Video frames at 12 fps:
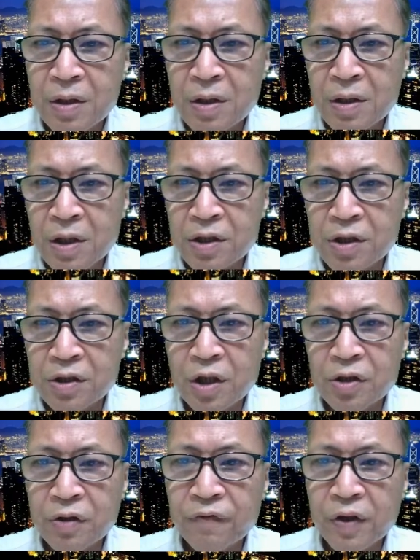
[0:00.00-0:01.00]
This is
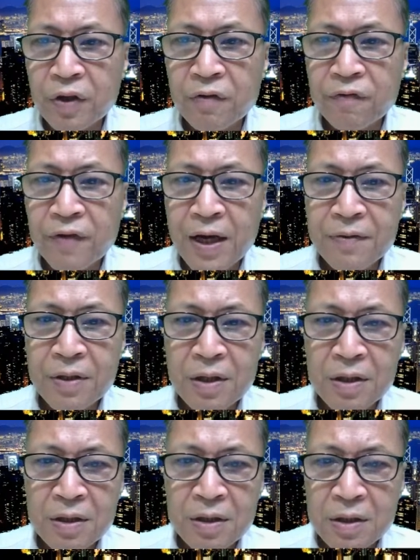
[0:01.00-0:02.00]
centrifugal fan.
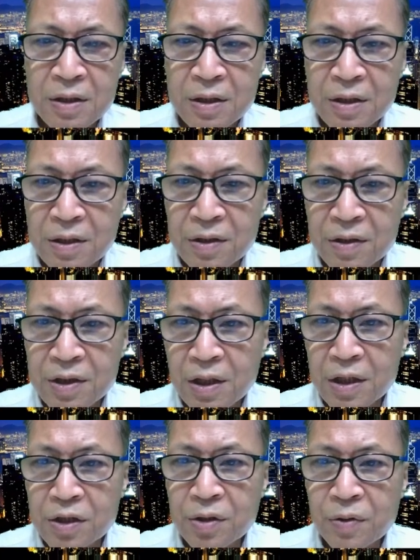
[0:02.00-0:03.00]
You see
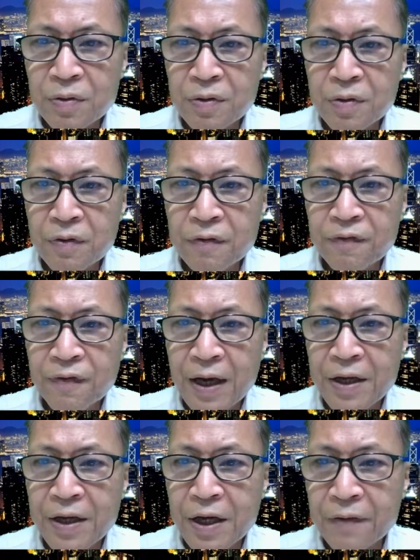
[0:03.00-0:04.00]
there's two fan
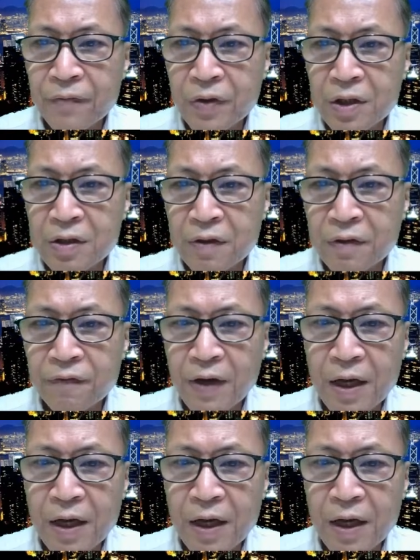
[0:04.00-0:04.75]
here. This is the fan.